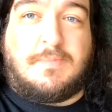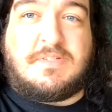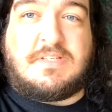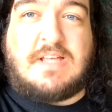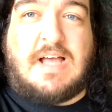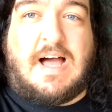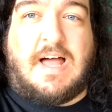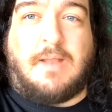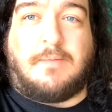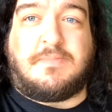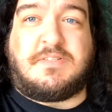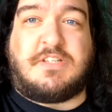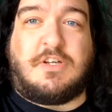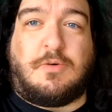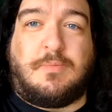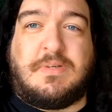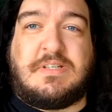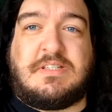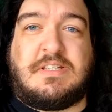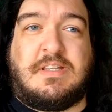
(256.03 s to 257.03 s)
and I'm still
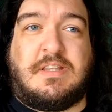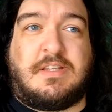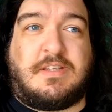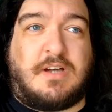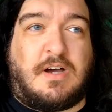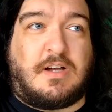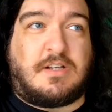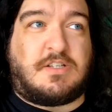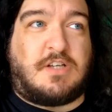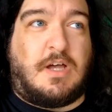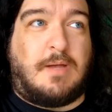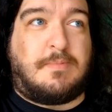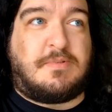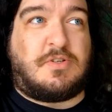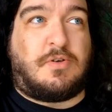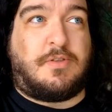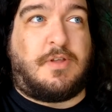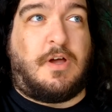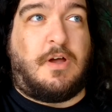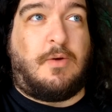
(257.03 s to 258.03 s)
missing the dark types,
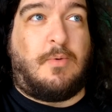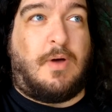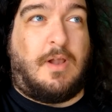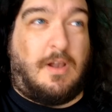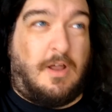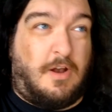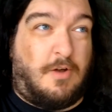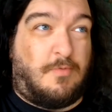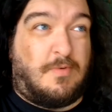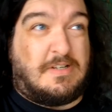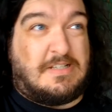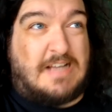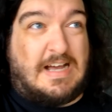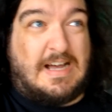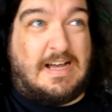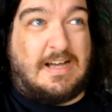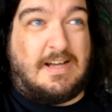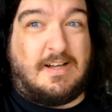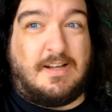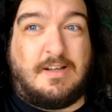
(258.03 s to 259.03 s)
although Alolan
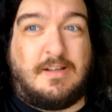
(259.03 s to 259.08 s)
Rattata